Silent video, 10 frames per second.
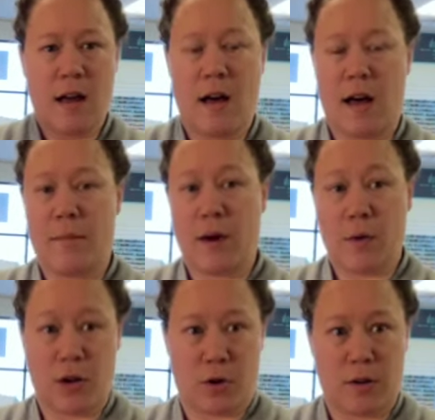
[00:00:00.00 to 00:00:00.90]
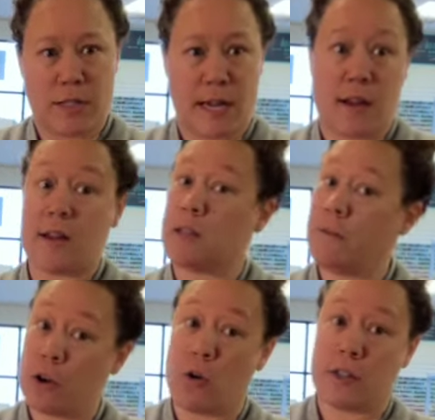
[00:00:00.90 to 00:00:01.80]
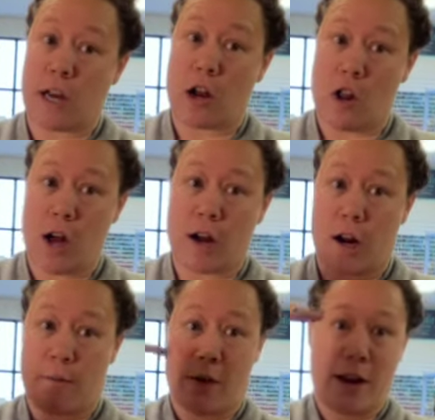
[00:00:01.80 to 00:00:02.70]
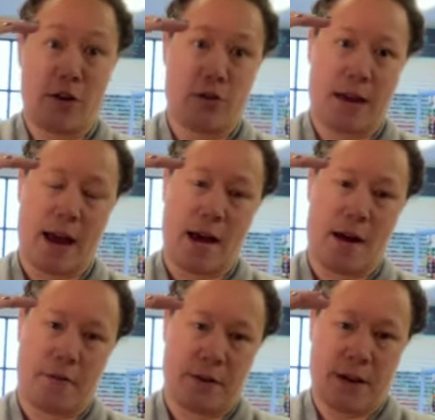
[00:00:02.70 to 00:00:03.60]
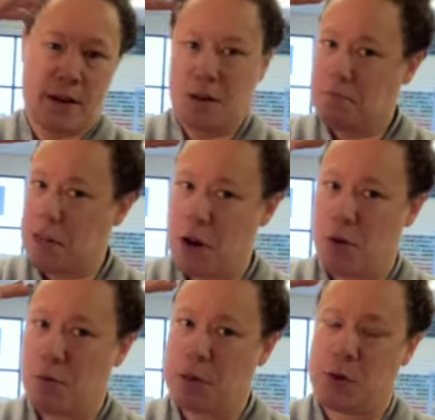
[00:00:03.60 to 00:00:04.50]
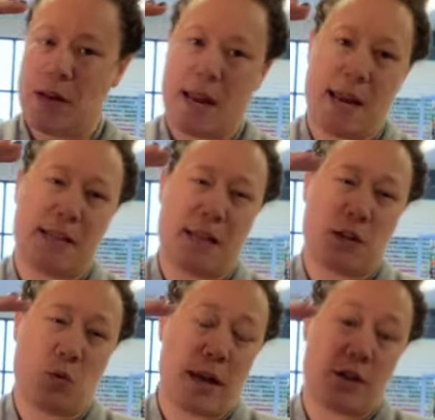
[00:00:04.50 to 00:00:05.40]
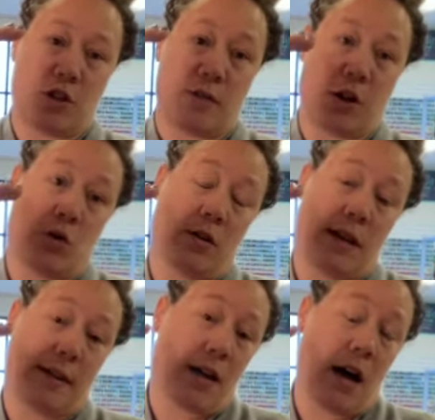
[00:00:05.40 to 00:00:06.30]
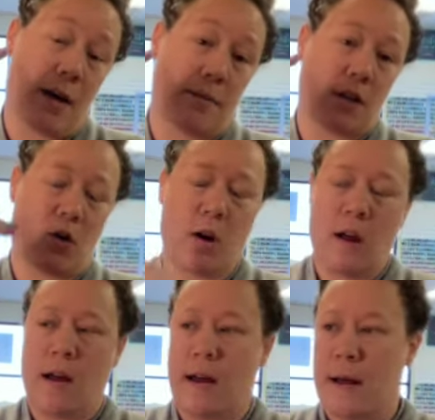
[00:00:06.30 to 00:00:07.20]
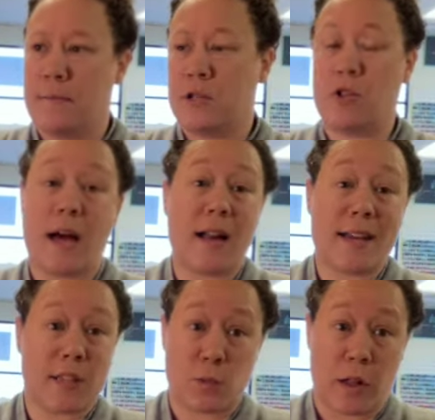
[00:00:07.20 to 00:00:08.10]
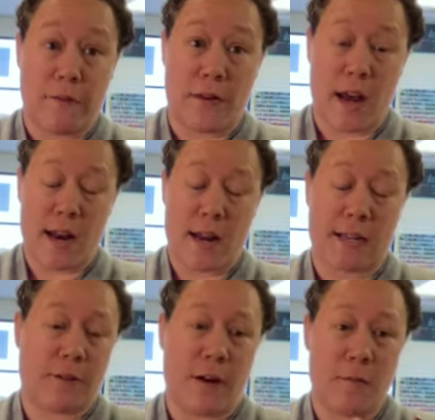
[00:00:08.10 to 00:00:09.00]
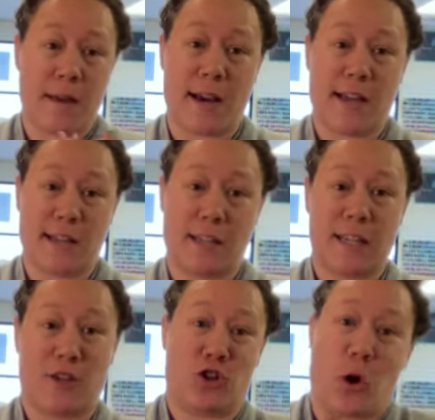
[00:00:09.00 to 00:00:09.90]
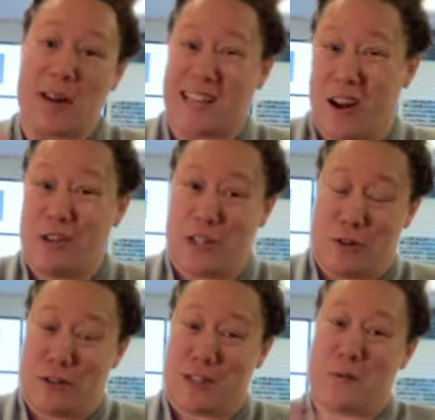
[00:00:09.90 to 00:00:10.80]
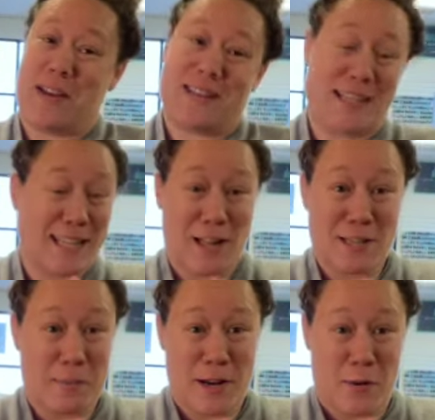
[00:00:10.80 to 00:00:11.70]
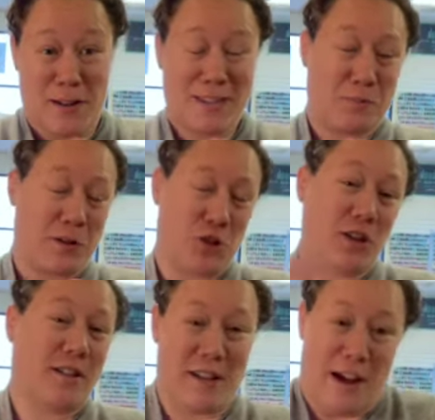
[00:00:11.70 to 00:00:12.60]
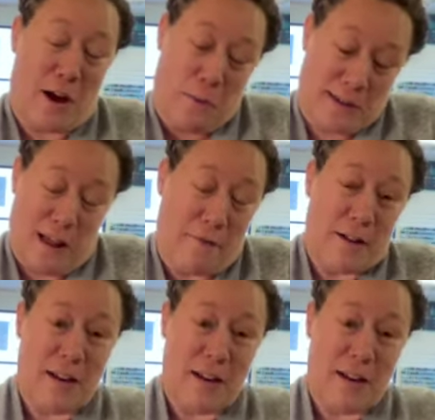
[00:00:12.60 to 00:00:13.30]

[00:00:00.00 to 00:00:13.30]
And when you're quilting, if you're quilting on a long arm, right, you only have, you know, between 18 and 20 inches of your quilt at a time. So, so that class is really fun. It's fun because it's show and tell too. So we get to see lots of pretty quilts, which I always love.